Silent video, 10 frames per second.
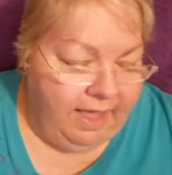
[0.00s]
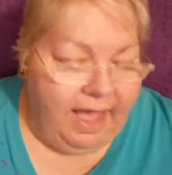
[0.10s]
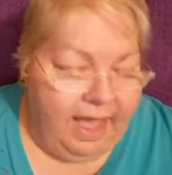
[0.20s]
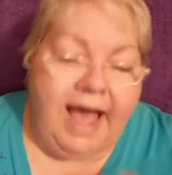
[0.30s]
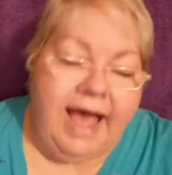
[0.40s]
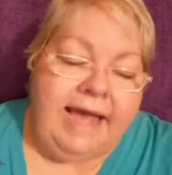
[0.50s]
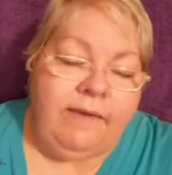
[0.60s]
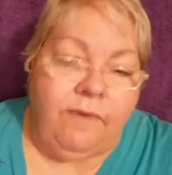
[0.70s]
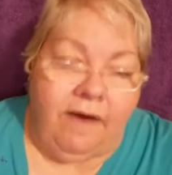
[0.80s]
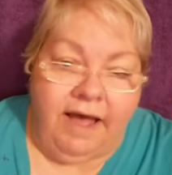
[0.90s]
I
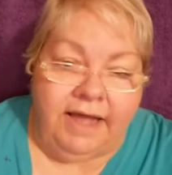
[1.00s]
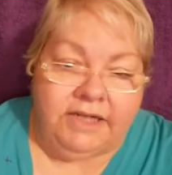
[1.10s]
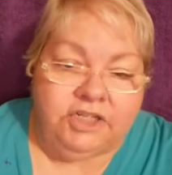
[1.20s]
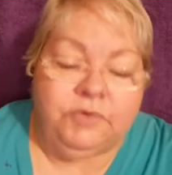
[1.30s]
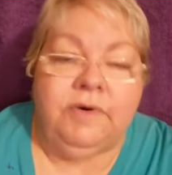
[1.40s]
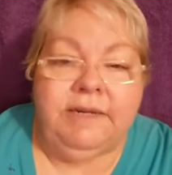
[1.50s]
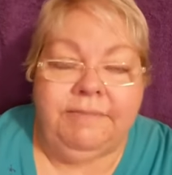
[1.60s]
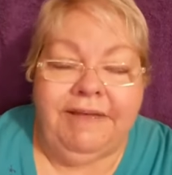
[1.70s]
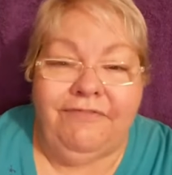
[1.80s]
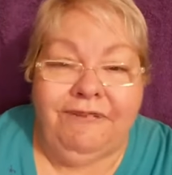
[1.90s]
watch one of
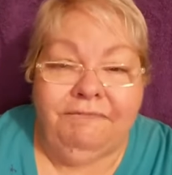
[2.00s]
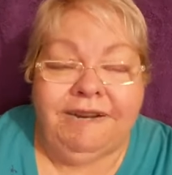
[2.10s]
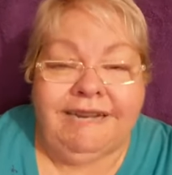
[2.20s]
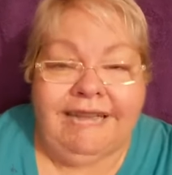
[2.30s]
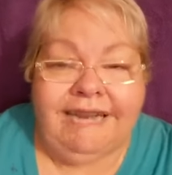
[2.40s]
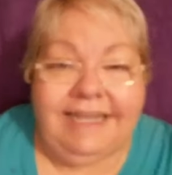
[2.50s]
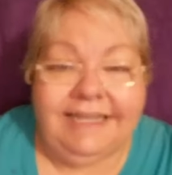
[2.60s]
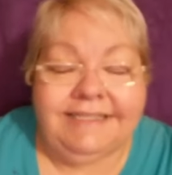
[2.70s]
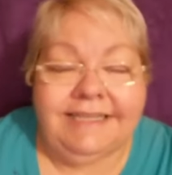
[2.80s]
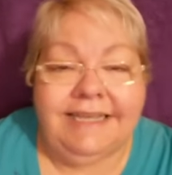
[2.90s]
my favorite
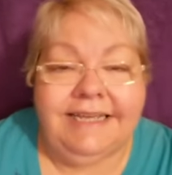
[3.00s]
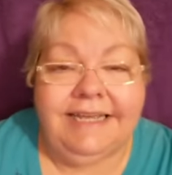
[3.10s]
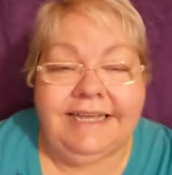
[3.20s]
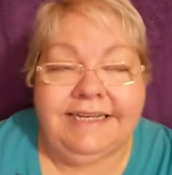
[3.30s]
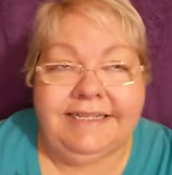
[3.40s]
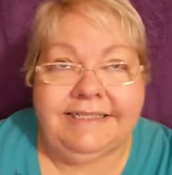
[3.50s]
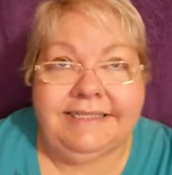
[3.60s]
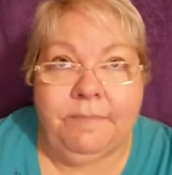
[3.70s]
ladies is